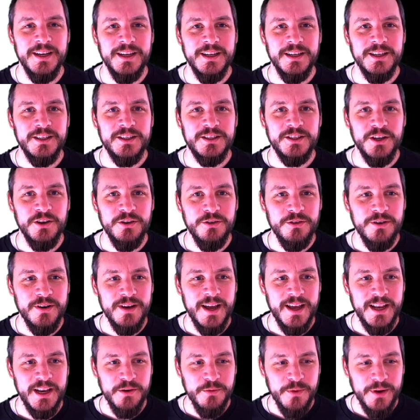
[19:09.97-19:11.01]
So
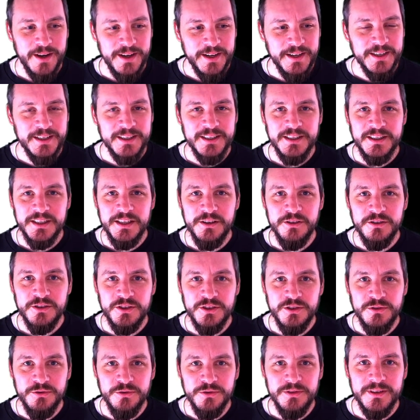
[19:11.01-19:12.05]
anyway, see you
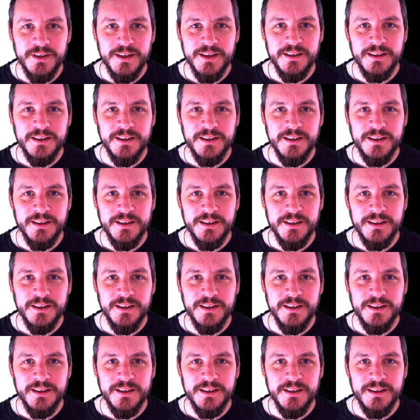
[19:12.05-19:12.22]
soon.